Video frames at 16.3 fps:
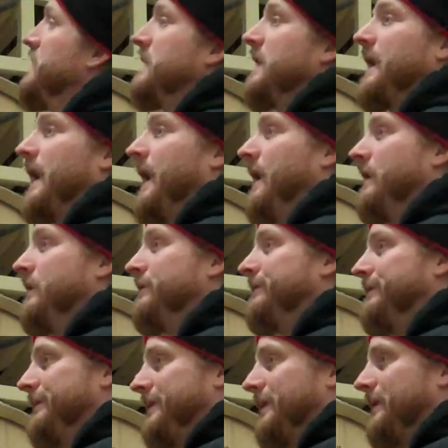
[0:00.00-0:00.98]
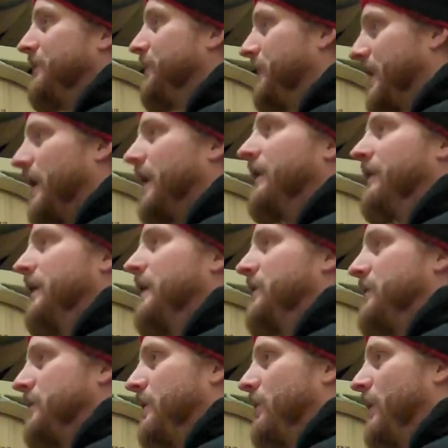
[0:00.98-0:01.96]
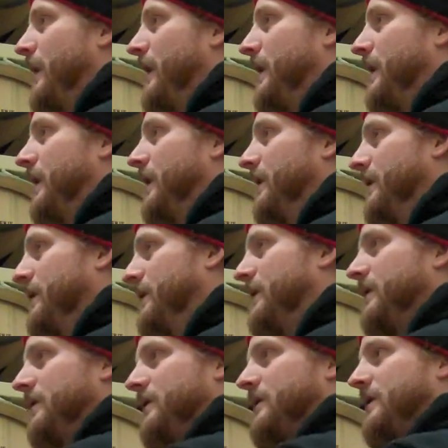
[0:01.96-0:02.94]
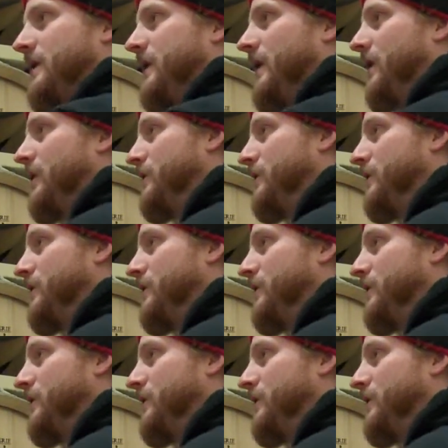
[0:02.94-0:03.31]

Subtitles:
many as I can, and that'll be kind of an interesting way to kind of see the